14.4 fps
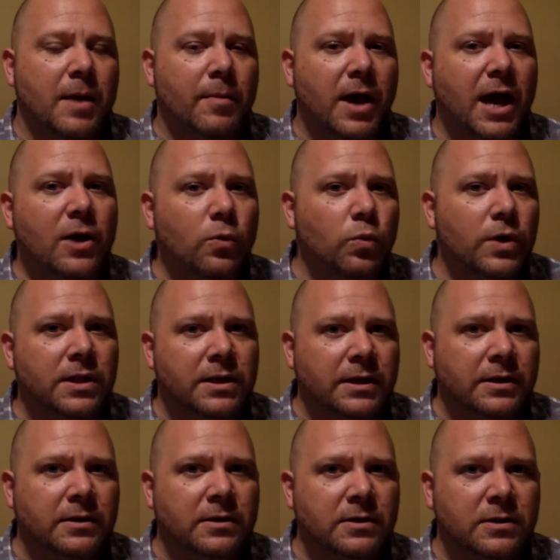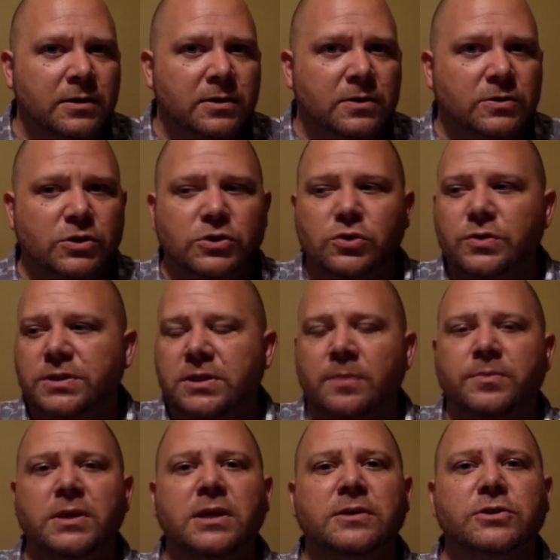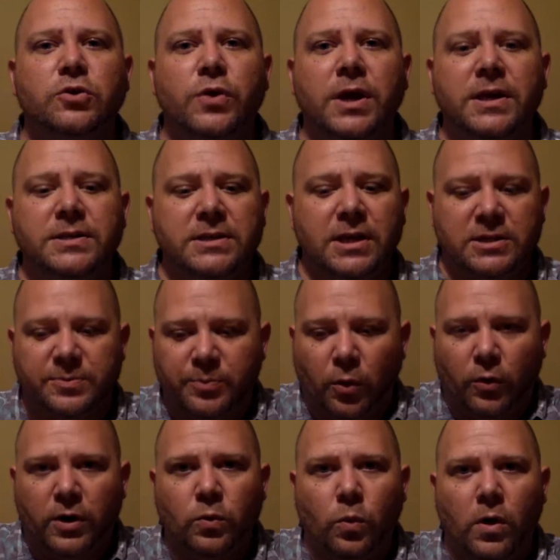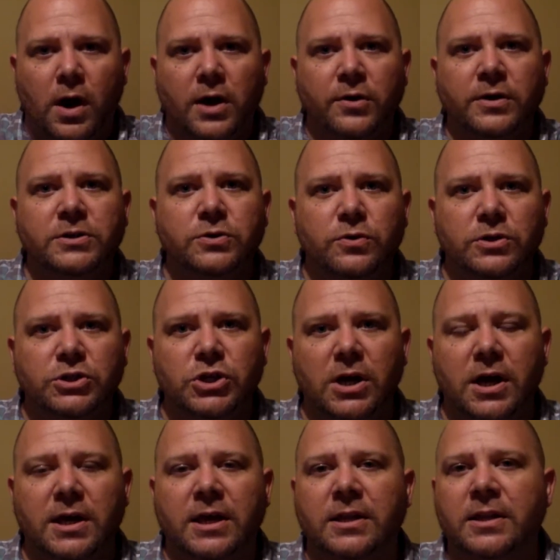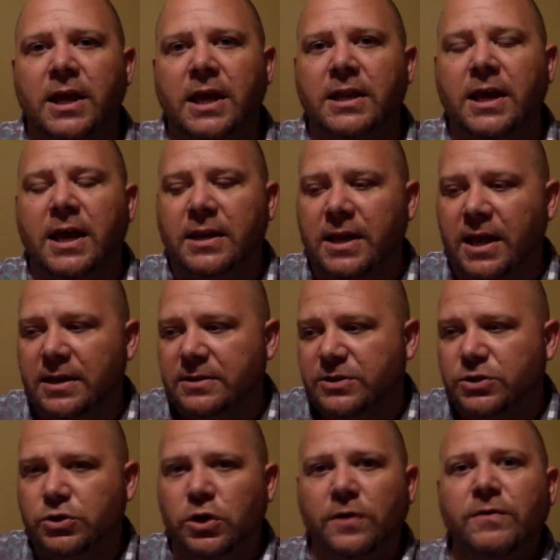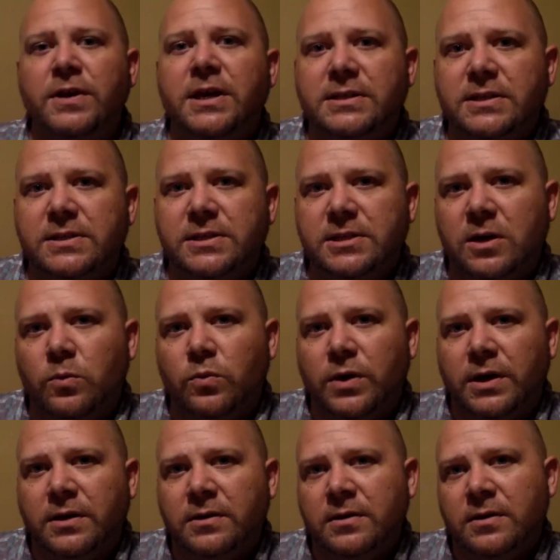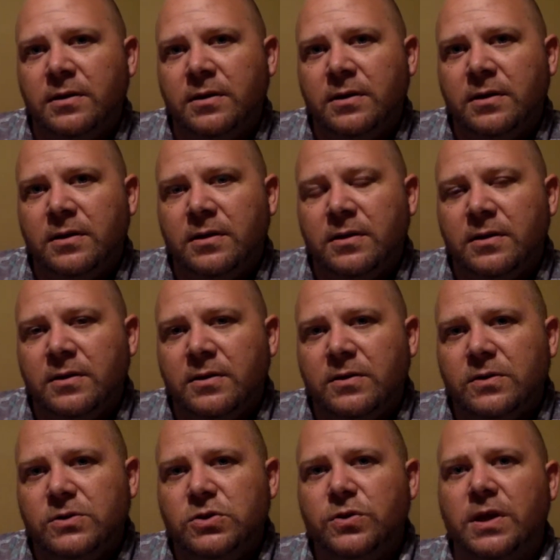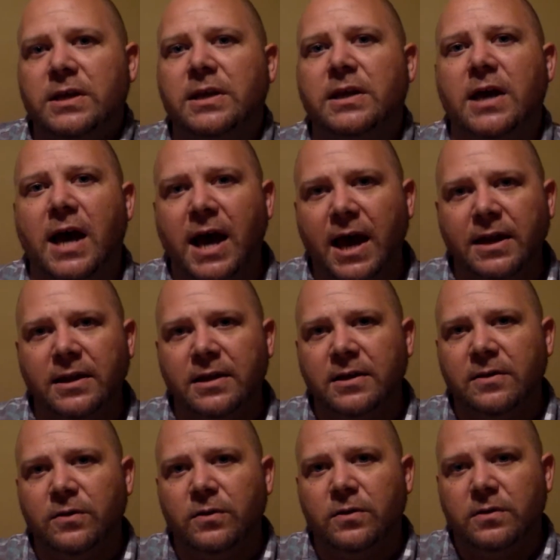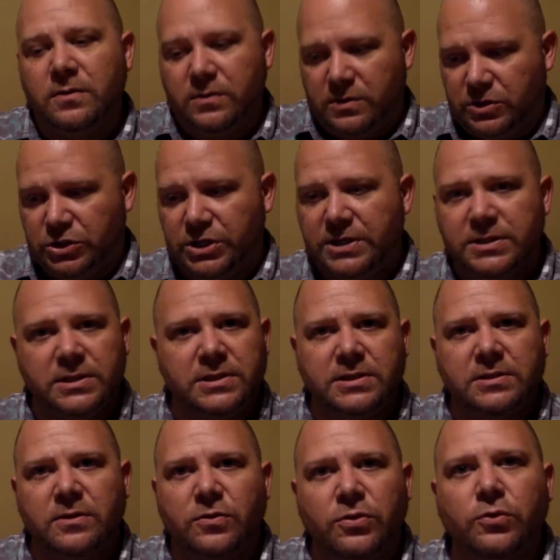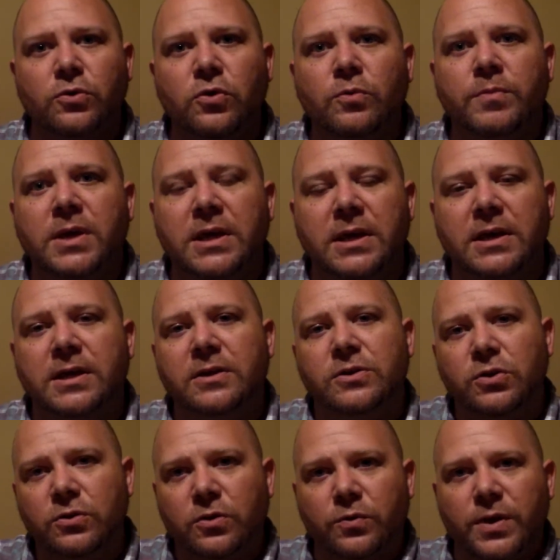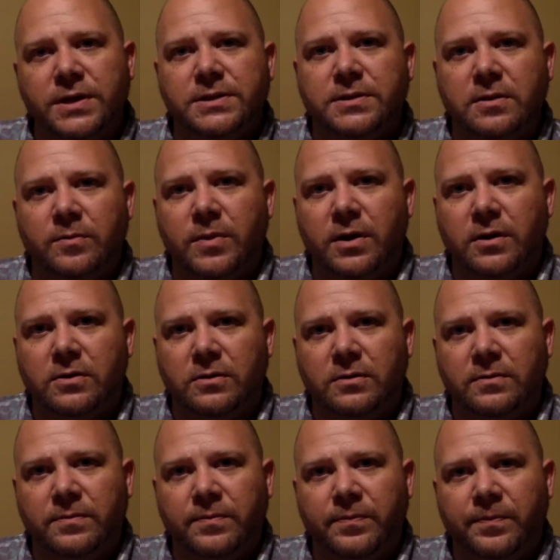Am I willing to do something as crazy as pouring water into a jug and serving it to someone so that God, Jesus, through me, can do the rest of the miracle?